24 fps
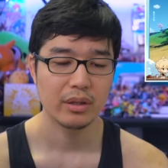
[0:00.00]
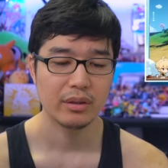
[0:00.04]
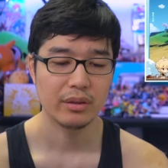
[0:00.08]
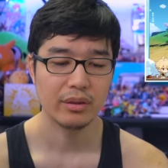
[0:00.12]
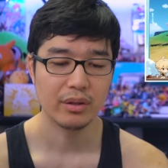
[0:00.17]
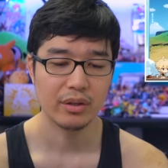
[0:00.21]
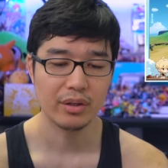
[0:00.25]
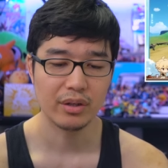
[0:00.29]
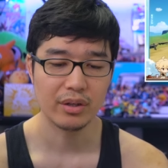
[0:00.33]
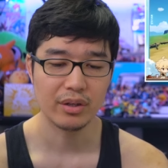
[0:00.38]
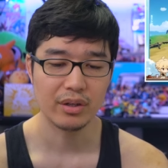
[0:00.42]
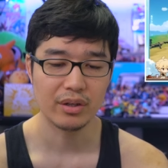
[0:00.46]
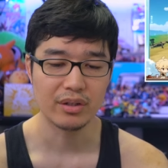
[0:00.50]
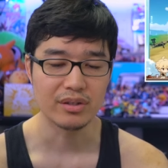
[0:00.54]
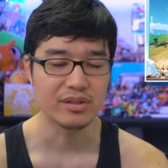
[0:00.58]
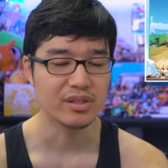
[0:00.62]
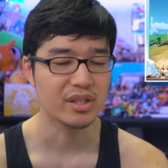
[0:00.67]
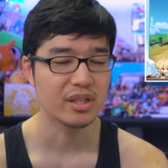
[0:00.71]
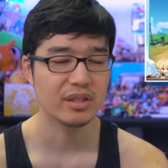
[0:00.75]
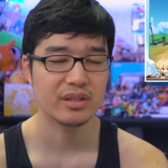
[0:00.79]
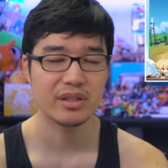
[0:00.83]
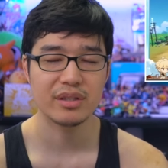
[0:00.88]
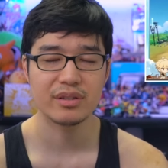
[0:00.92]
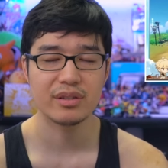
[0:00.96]
the
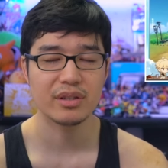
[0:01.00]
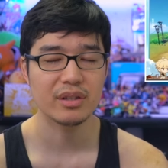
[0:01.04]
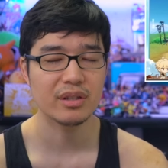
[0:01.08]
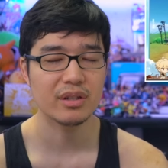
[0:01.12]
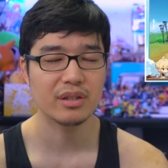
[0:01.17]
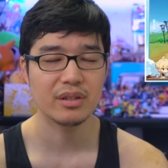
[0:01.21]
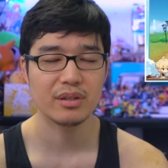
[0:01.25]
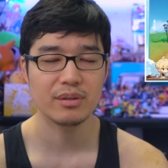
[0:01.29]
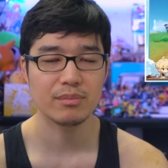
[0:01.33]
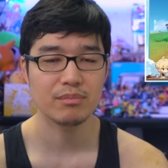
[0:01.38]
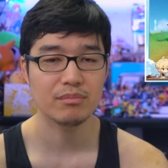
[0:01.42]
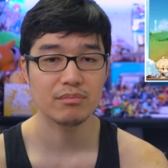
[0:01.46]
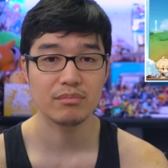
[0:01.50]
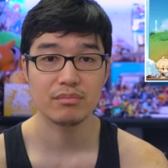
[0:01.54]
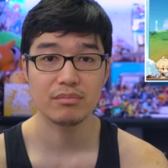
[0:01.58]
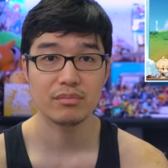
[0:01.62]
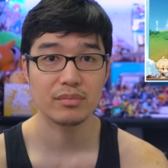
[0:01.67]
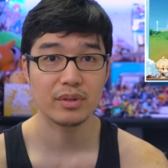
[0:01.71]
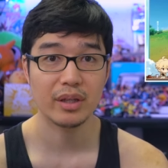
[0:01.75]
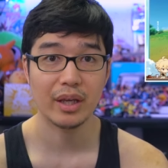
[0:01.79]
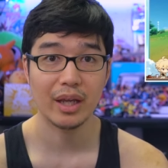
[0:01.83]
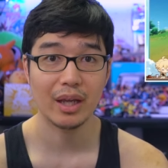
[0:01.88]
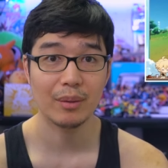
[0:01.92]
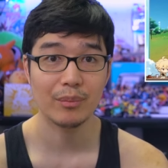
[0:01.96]
ZZZ
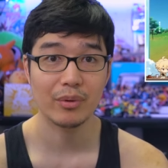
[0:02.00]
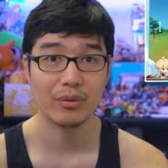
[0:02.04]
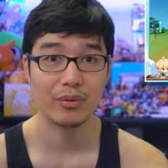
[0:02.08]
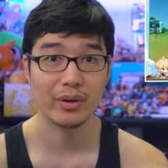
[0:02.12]
game or